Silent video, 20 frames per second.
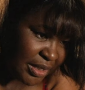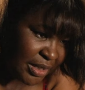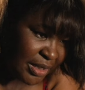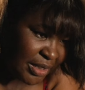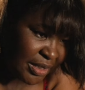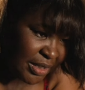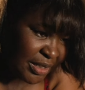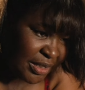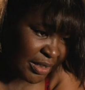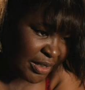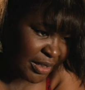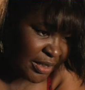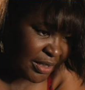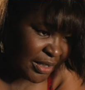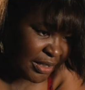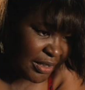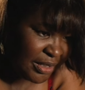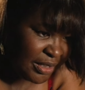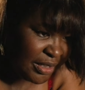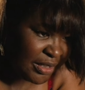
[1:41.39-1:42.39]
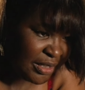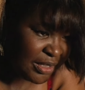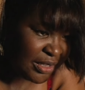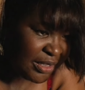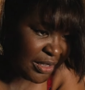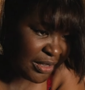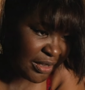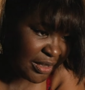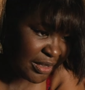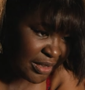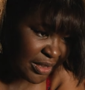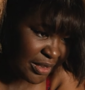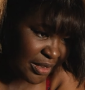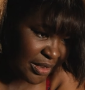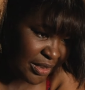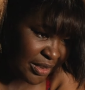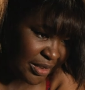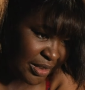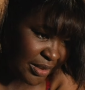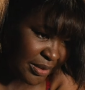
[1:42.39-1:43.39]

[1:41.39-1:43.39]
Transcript: (no one is talking)